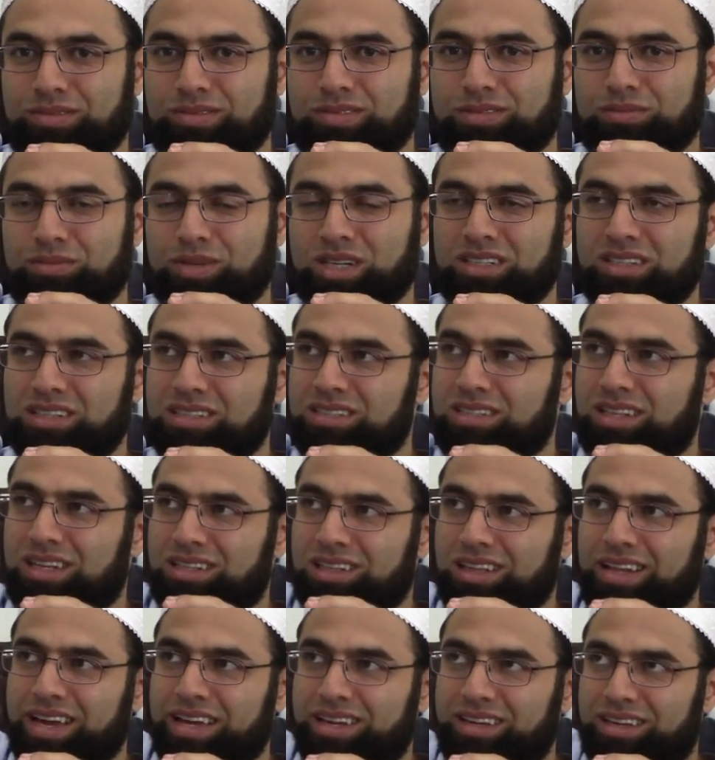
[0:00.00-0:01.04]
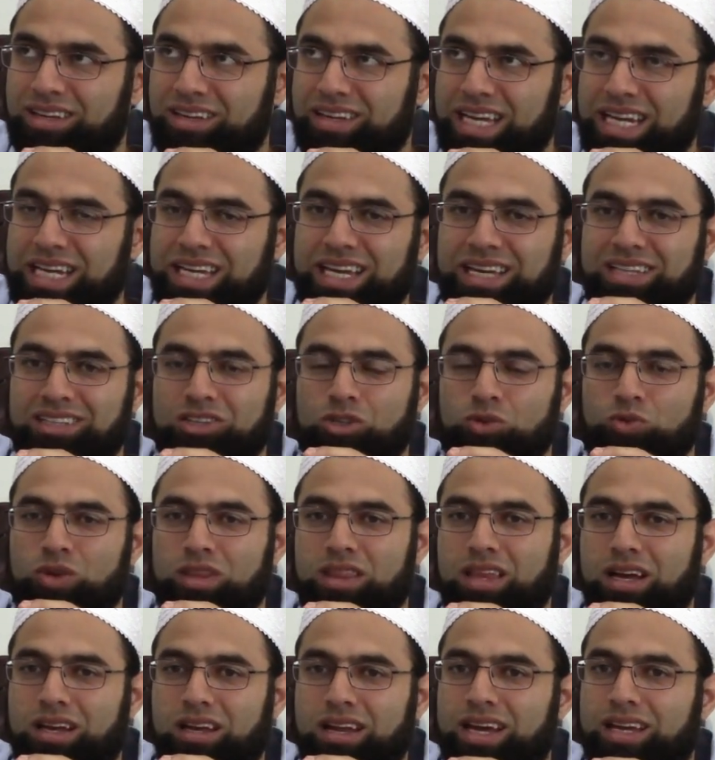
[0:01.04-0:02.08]
but it's not like connected
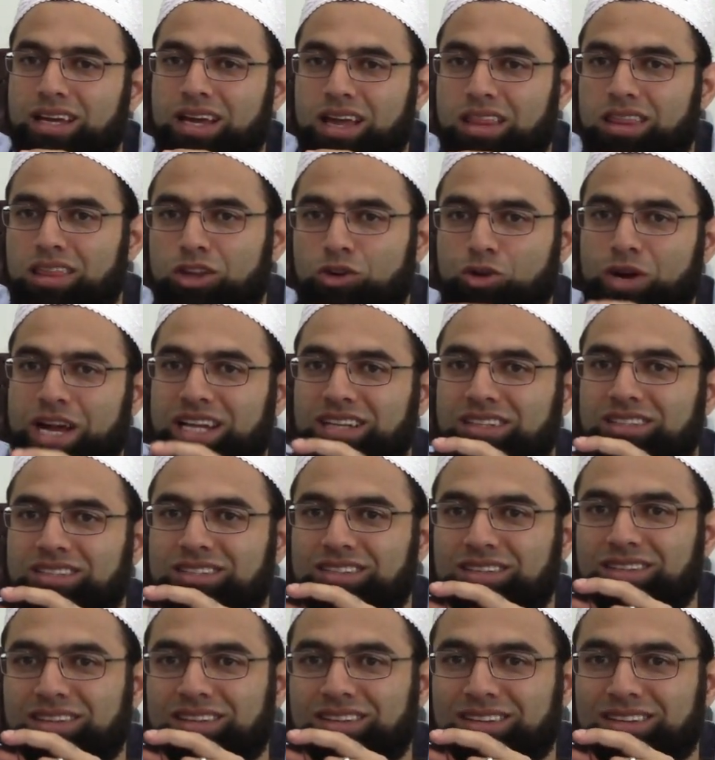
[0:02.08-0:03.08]
with like a thread